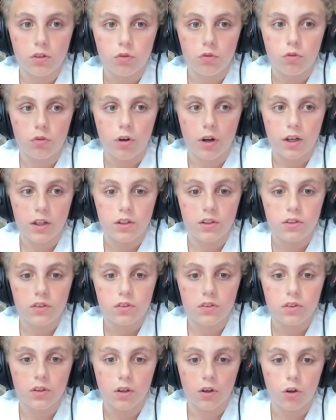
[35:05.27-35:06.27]

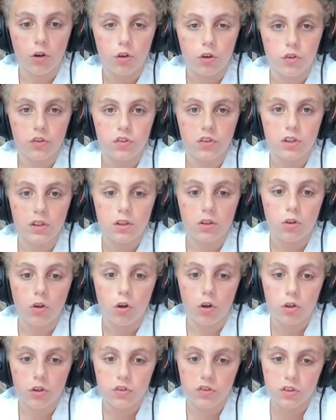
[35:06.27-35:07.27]
right
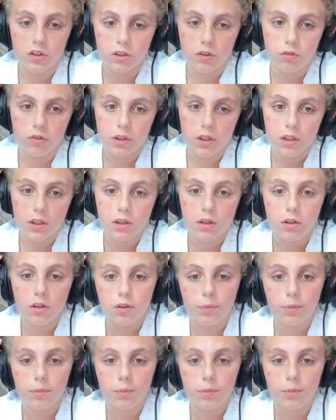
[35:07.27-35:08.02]
auxiliary